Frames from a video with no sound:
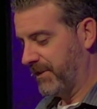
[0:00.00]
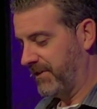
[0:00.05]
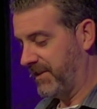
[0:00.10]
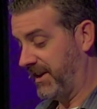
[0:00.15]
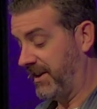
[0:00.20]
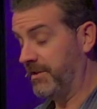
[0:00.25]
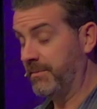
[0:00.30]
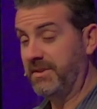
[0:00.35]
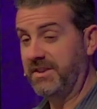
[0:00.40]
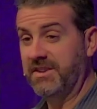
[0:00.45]

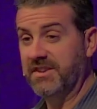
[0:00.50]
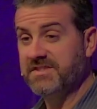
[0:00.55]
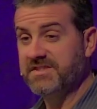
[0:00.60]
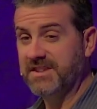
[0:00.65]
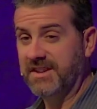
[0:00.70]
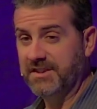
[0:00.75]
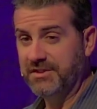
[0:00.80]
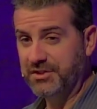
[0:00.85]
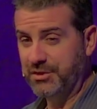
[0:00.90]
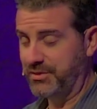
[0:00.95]
The enemy does
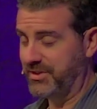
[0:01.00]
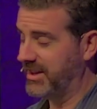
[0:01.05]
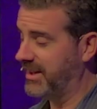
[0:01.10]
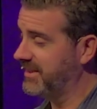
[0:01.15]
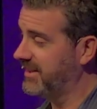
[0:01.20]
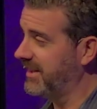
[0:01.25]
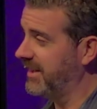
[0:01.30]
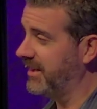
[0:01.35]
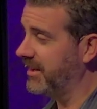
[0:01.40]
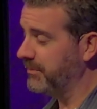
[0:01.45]
not do
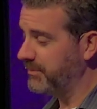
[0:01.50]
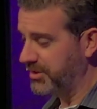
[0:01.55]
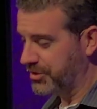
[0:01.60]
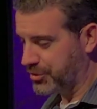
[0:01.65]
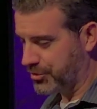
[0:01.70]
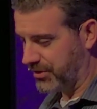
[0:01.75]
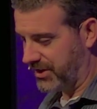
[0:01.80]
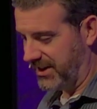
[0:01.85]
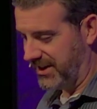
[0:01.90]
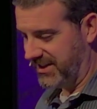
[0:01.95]
that. The enemy
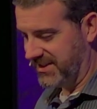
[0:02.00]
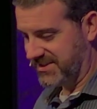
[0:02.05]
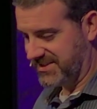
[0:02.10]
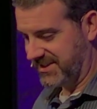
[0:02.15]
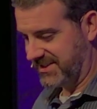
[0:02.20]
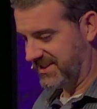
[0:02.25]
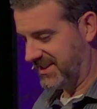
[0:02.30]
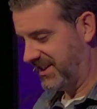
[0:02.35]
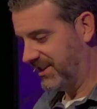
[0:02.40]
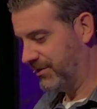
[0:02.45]
tries
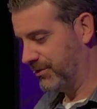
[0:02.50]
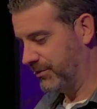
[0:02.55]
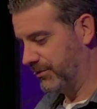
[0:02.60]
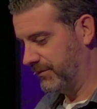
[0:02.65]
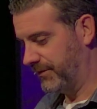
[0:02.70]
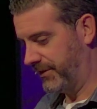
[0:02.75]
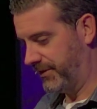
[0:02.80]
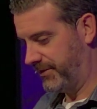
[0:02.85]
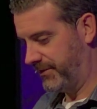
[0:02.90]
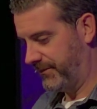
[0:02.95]
to take
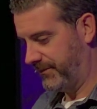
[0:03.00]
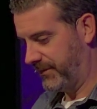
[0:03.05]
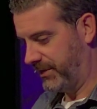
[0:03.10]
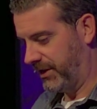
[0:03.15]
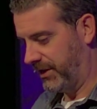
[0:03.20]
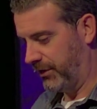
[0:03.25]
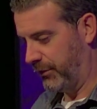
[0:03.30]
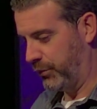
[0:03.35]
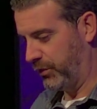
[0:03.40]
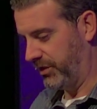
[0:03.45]
over
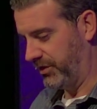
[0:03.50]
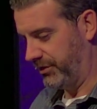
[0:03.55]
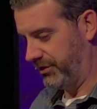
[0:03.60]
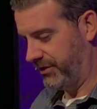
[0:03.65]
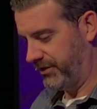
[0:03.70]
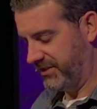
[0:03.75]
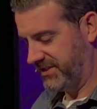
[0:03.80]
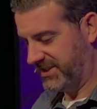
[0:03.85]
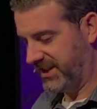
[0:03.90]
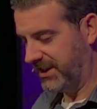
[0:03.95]
our
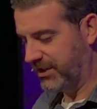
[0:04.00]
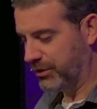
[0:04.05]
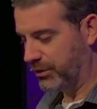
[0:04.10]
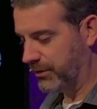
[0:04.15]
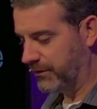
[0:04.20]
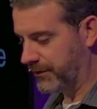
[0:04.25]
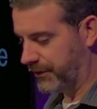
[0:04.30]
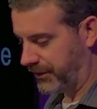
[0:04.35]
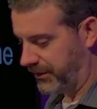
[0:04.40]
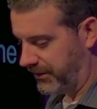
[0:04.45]
will, take
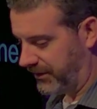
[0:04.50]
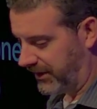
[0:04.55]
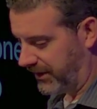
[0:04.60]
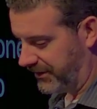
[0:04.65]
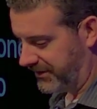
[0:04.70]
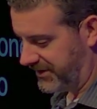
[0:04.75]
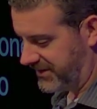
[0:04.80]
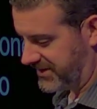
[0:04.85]
over our